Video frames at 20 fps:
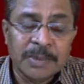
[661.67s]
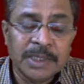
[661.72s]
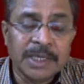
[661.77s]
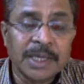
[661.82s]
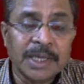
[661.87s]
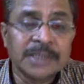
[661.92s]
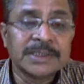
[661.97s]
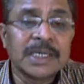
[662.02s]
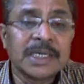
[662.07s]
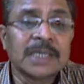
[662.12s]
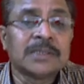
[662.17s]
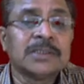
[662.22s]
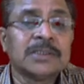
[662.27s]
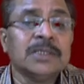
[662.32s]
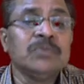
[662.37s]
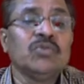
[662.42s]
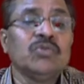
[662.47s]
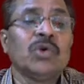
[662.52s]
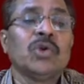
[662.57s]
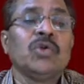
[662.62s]
exact
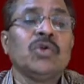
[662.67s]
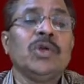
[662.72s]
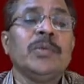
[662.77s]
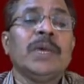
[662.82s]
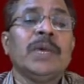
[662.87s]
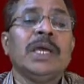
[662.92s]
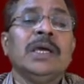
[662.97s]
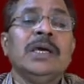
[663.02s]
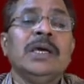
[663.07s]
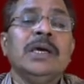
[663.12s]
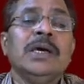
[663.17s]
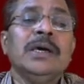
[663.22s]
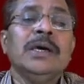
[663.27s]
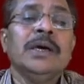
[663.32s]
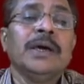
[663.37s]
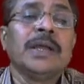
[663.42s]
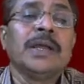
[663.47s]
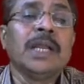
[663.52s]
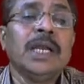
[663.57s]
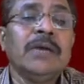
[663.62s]
term. What do you mean by
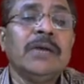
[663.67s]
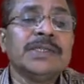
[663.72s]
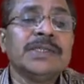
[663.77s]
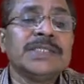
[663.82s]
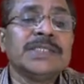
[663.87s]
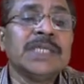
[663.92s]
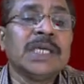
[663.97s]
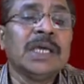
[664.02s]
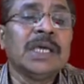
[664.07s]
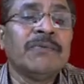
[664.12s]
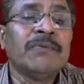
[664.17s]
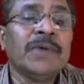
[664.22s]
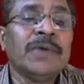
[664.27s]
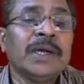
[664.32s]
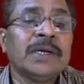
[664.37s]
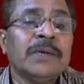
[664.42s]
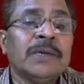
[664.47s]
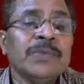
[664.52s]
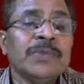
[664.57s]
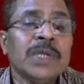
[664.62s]
relativistic effect?